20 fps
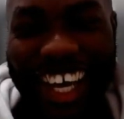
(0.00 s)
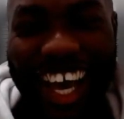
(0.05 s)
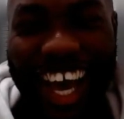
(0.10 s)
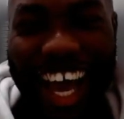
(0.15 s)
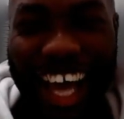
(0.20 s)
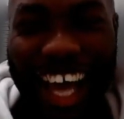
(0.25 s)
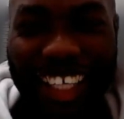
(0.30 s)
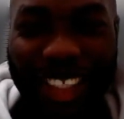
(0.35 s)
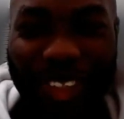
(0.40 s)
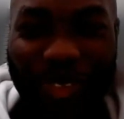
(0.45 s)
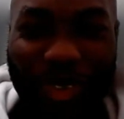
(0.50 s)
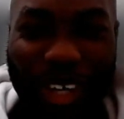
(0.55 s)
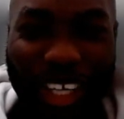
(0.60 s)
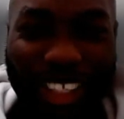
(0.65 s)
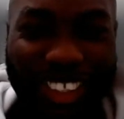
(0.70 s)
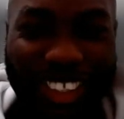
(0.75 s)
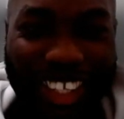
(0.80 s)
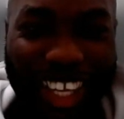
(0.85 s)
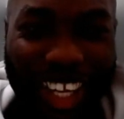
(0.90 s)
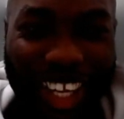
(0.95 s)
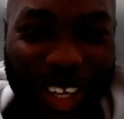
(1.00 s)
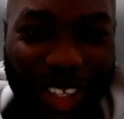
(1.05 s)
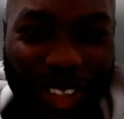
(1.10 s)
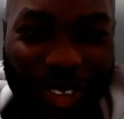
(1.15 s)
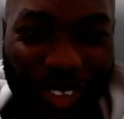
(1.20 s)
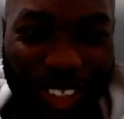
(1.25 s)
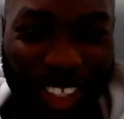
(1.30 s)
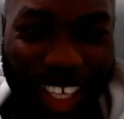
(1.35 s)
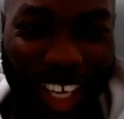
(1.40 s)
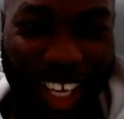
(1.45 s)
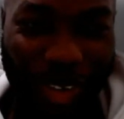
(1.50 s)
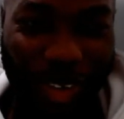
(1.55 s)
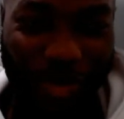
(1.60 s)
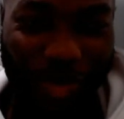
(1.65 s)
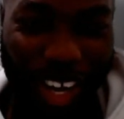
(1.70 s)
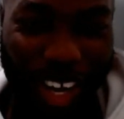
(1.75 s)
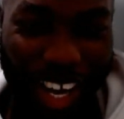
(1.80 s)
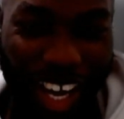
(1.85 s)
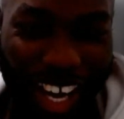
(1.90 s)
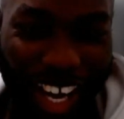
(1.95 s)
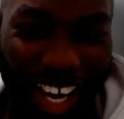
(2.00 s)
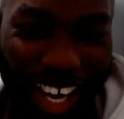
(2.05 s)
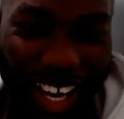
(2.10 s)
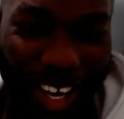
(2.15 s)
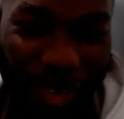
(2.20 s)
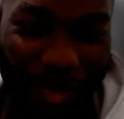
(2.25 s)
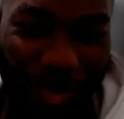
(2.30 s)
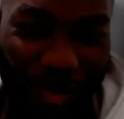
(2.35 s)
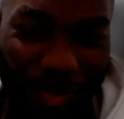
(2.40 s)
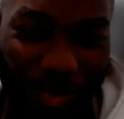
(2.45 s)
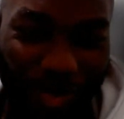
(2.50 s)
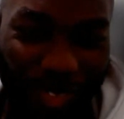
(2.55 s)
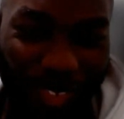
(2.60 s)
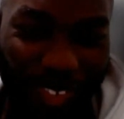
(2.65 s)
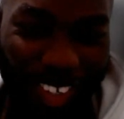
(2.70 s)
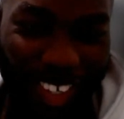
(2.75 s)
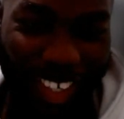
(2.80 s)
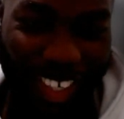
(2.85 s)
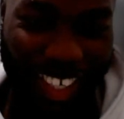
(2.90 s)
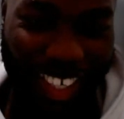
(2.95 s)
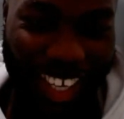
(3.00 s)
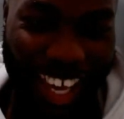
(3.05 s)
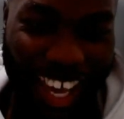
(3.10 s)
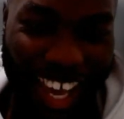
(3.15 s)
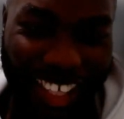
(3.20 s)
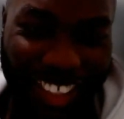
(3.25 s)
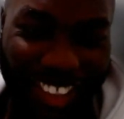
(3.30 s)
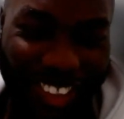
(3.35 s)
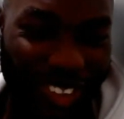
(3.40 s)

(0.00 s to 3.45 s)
I did battle a lot with them. Yeah,